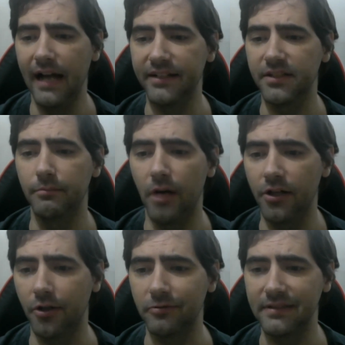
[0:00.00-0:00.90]

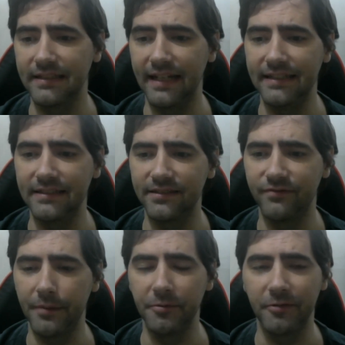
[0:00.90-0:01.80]
tomorrow. Today's
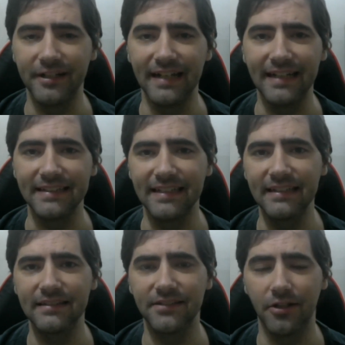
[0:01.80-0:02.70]
February 19th,
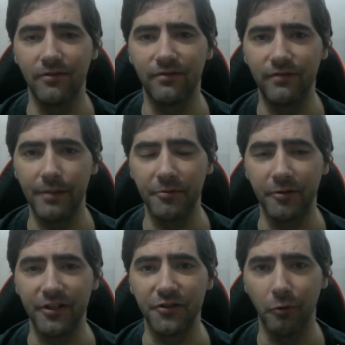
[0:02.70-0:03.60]
so
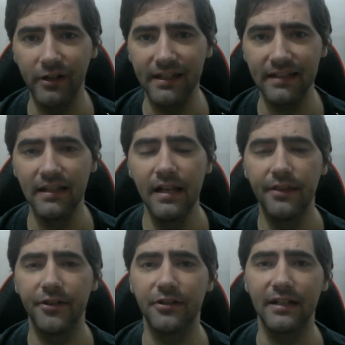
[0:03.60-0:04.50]
February 20th.
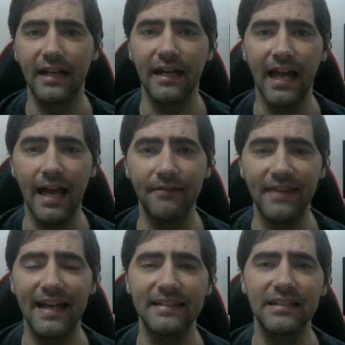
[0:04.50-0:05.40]
They're gonna have
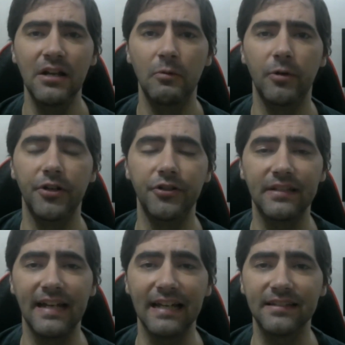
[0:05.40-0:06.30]
that where you
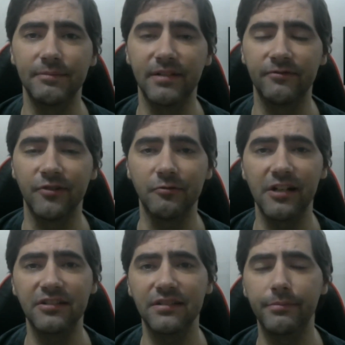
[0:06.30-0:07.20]
can ask them different
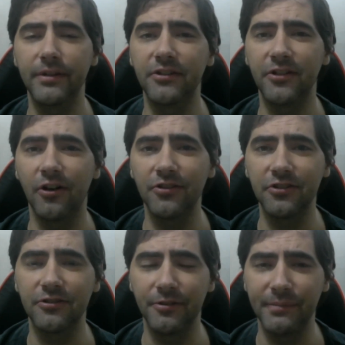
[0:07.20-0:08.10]
questions, but they're also
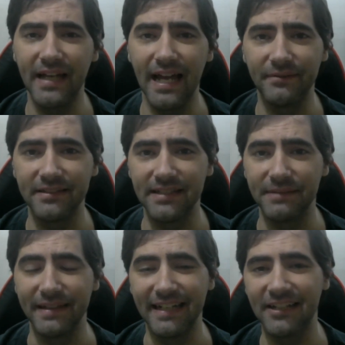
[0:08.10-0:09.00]
going to be having some
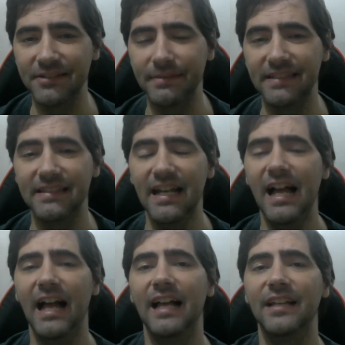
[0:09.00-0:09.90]
announcements
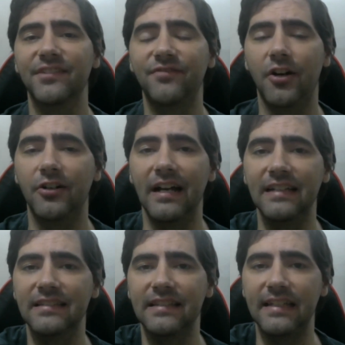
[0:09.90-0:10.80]
as far
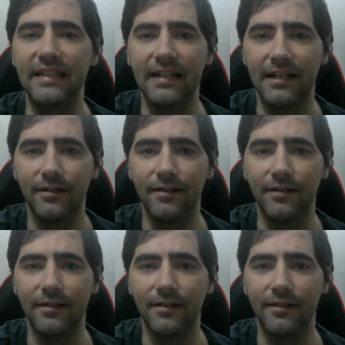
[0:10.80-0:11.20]
as the